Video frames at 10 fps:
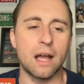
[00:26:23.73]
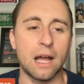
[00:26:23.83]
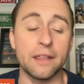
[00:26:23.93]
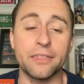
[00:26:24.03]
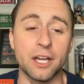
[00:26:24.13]

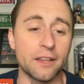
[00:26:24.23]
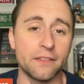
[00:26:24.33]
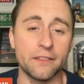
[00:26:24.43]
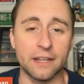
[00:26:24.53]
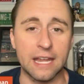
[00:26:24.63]
I thought,
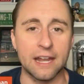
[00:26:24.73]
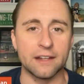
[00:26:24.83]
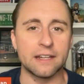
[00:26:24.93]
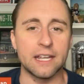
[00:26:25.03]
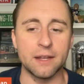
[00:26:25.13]

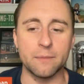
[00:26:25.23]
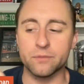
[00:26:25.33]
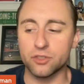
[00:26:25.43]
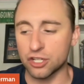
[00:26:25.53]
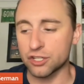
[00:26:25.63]
again,
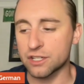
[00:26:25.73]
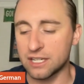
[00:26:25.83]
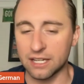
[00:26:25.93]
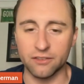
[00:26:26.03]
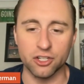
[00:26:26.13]
him just
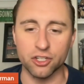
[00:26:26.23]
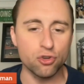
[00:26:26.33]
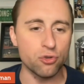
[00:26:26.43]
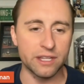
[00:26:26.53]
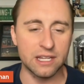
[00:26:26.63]
giving
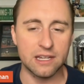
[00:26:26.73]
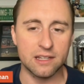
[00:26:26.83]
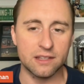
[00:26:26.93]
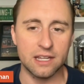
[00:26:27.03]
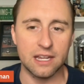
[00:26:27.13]
you
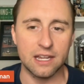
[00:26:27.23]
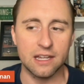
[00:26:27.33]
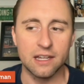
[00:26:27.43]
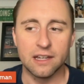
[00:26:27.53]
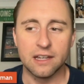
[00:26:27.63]

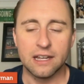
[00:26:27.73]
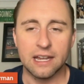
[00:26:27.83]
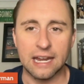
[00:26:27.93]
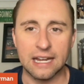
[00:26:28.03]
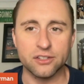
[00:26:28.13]
the
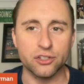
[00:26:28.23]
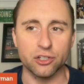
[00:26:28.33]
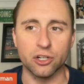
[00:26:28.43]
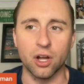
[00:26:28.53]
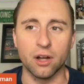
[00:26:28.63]

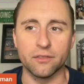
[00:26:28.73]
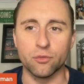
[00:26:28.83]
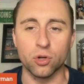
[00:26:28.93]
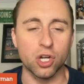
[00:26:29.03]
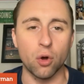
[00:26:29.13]
answer of
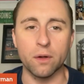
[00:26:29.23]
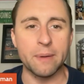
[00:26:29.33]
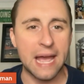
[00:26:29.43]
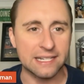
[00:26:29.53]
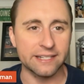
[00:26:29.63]
we're going
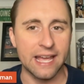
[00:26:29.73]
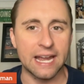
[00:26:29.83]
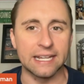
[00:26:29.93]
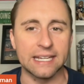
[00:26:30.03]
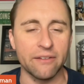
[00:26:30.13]
back to
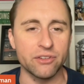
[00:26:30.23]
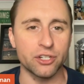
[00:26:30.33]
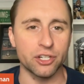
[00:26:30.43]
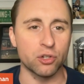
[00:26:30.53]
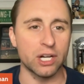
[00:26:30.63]
that, and Kevin's
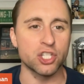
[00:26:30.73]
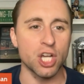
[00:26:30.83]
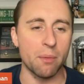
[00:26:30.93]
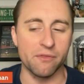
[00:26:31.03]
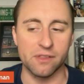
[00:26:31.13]
done a great
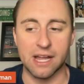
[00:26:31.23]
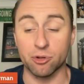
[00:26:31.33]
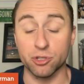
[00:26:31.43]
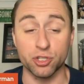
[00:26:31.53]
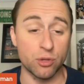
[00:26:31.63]
job of
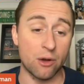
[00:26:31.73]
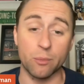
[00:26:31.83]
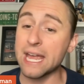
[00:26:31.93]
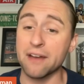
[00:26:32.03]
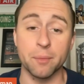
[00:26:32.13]
allowing us to do that, and
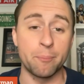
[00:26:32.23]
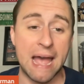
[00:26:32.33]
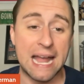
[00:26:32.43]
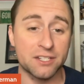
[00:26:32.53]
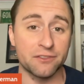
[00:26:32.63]
we have the
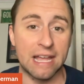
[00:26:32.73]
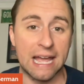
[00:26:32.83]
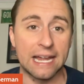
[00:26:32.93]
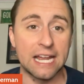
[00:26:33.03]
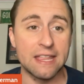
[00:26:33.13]
backs for
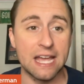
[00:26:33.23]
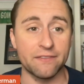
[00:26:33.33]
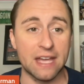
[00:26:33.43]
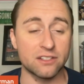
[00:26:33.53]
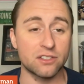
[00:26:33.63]
that, and
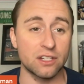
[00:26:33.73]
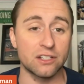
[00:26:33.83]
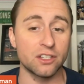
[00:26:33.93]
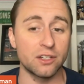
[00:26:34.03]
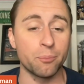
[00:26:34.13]
that's
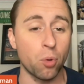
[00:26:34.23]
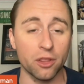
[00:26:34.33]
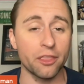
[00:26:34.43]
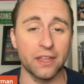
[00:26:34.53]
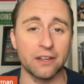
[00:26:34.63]
an
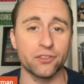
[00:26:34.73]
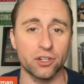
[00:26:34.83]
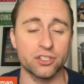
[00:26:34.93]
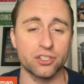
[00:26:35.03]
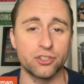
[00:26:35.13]
important thing
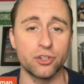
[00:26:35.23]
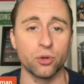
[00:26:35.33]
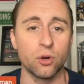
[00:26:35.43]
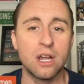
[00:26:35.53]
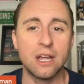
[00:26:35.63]
for us to do.